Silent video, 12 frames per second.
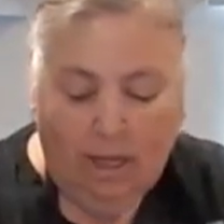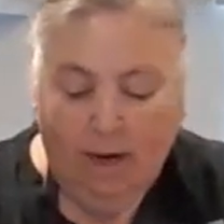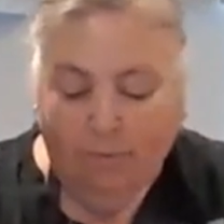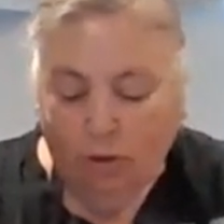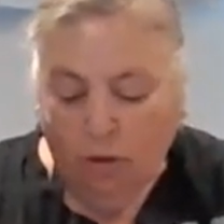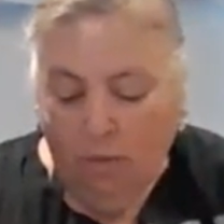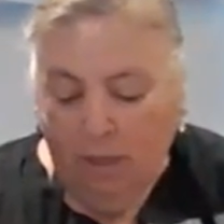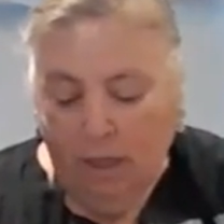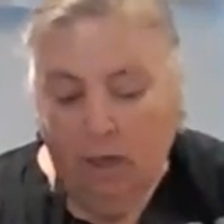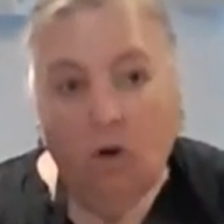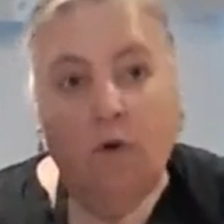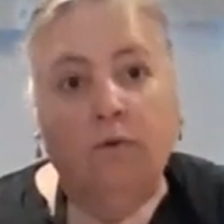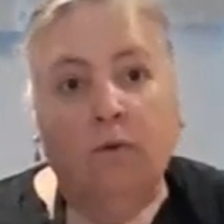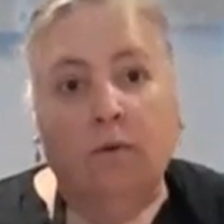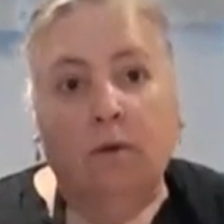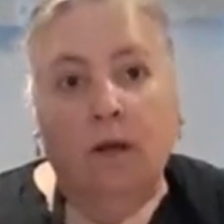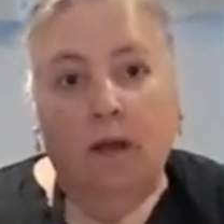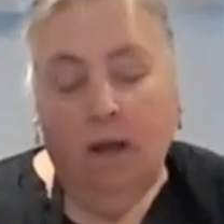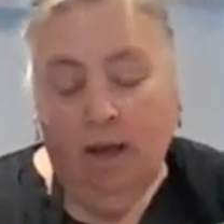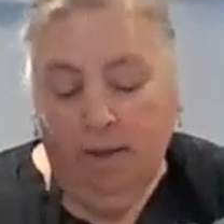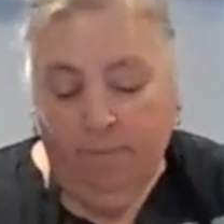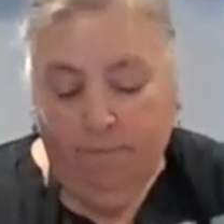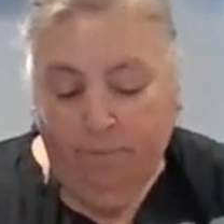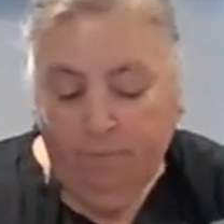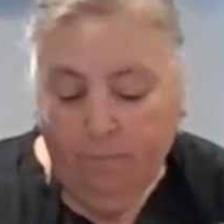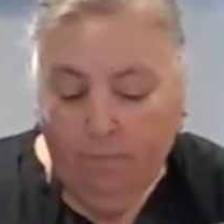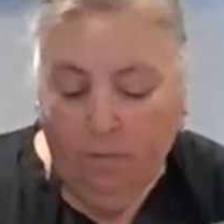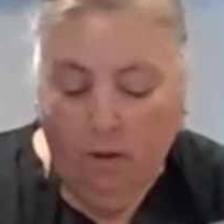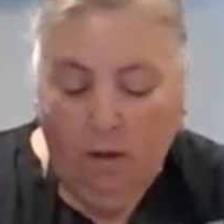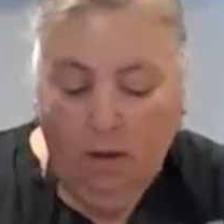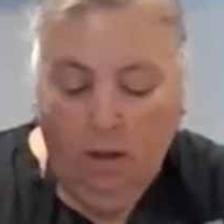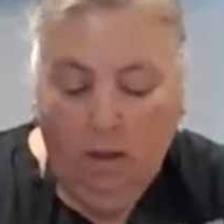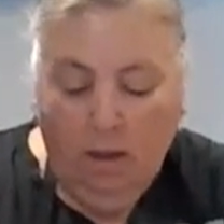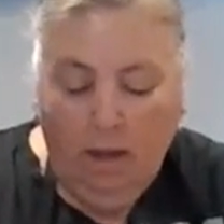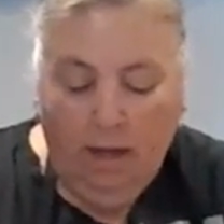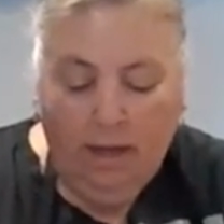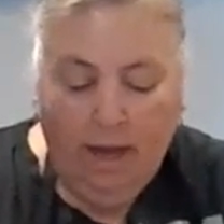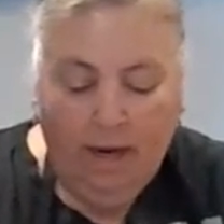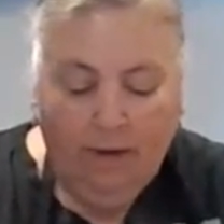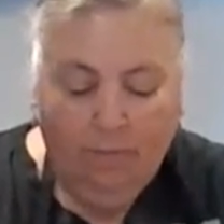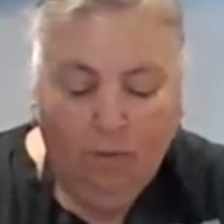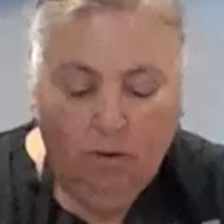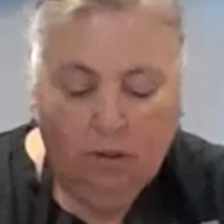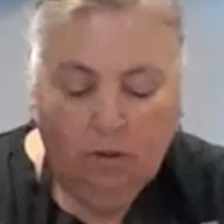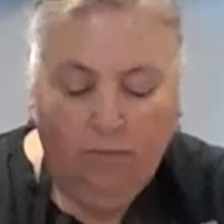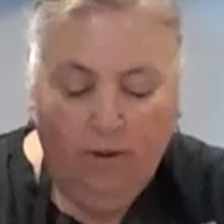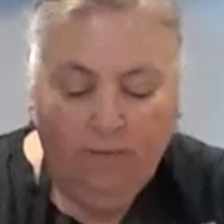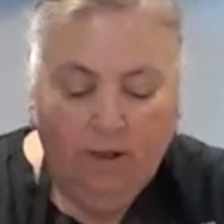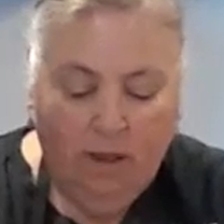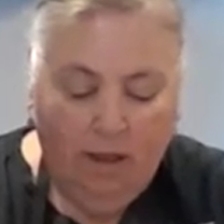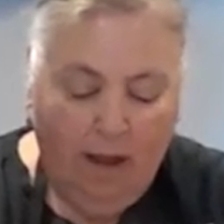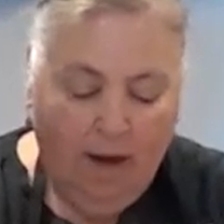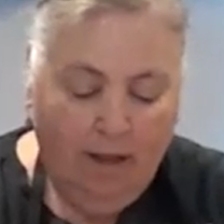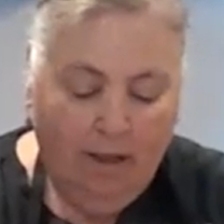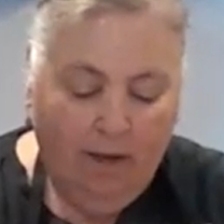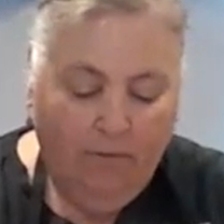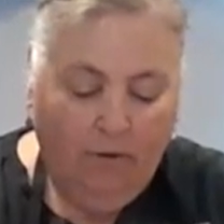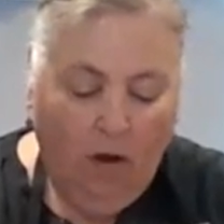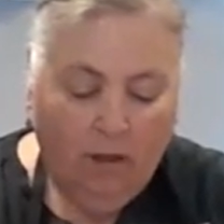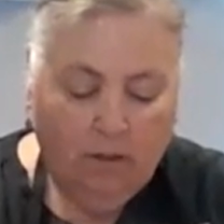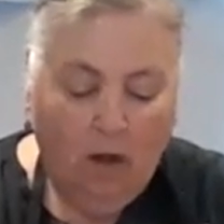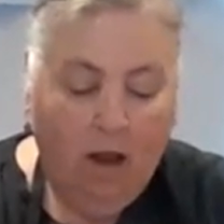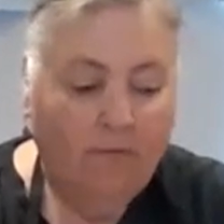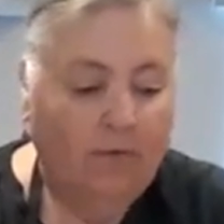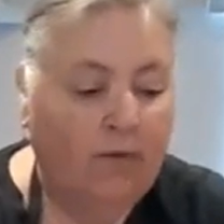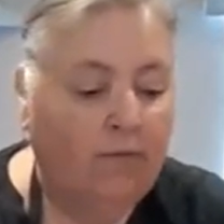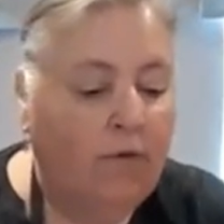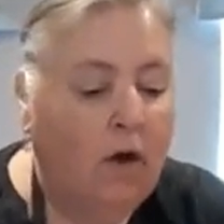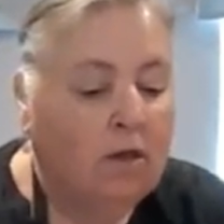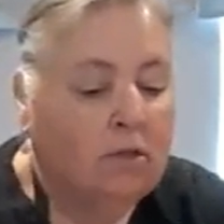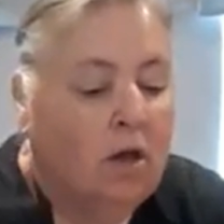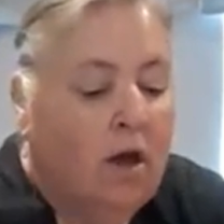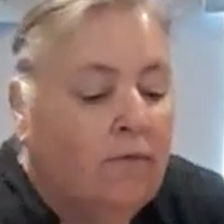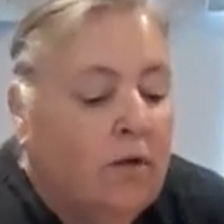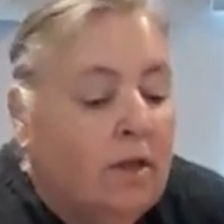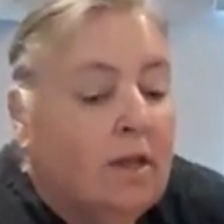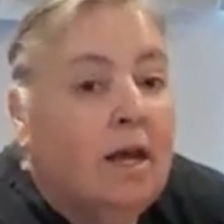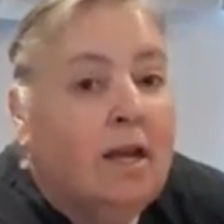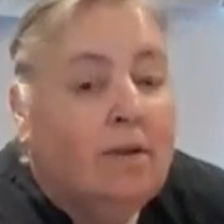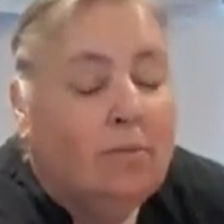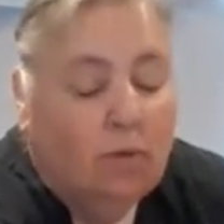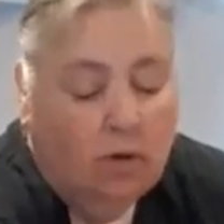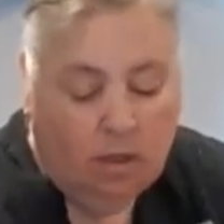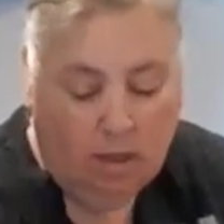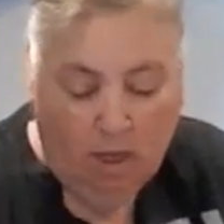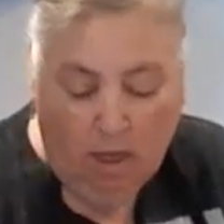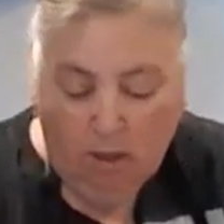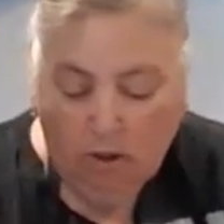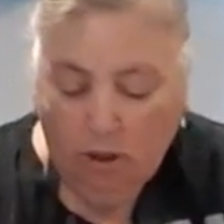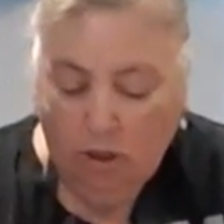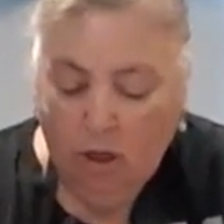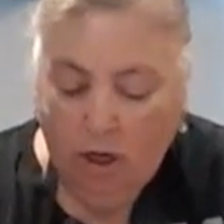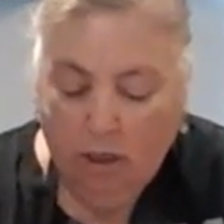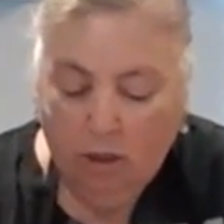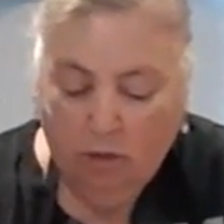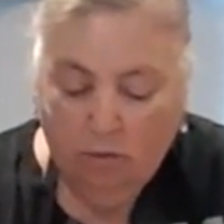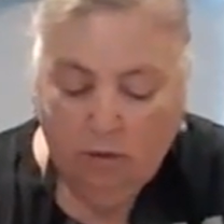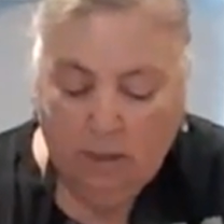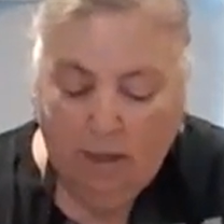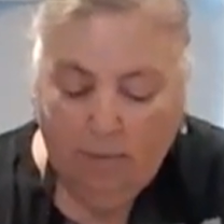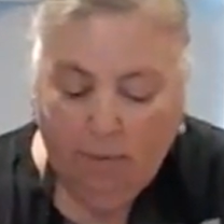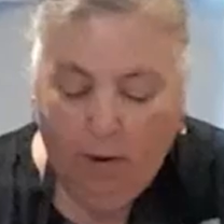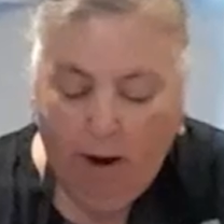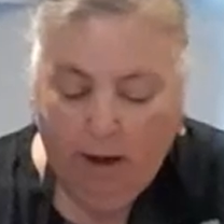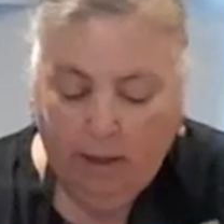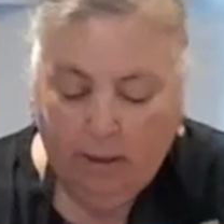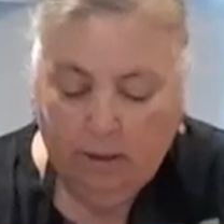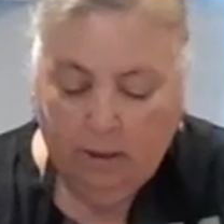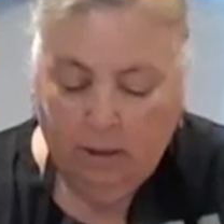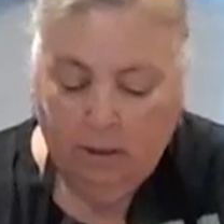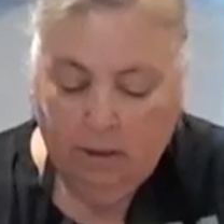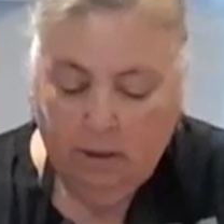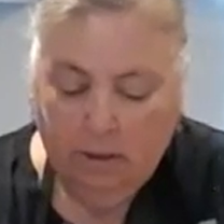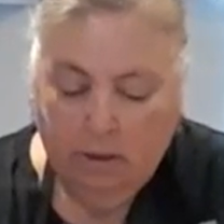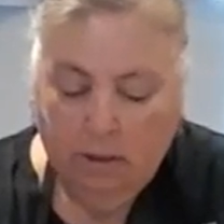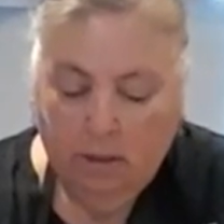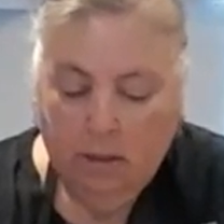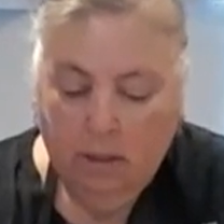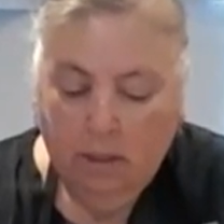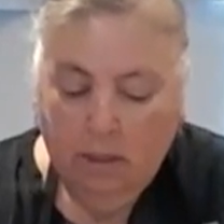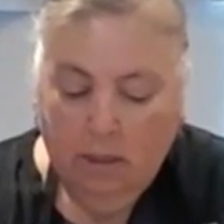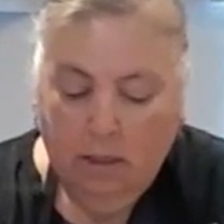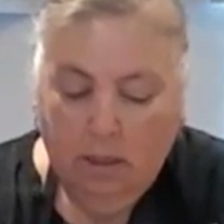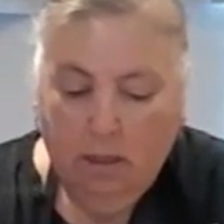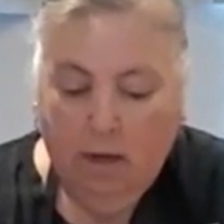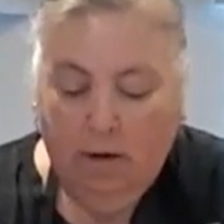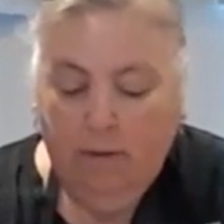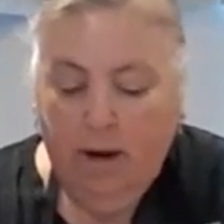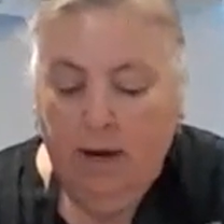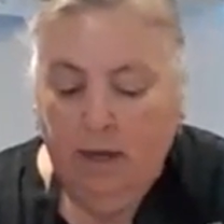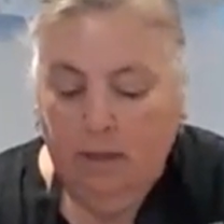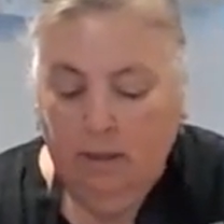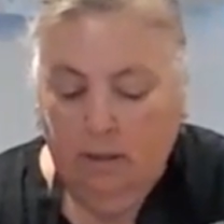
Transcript: And I'm doing it over um, a cutting board. So if everything, anything falls off, it falls off on the cutting board. So you're not going to lose any product. All right.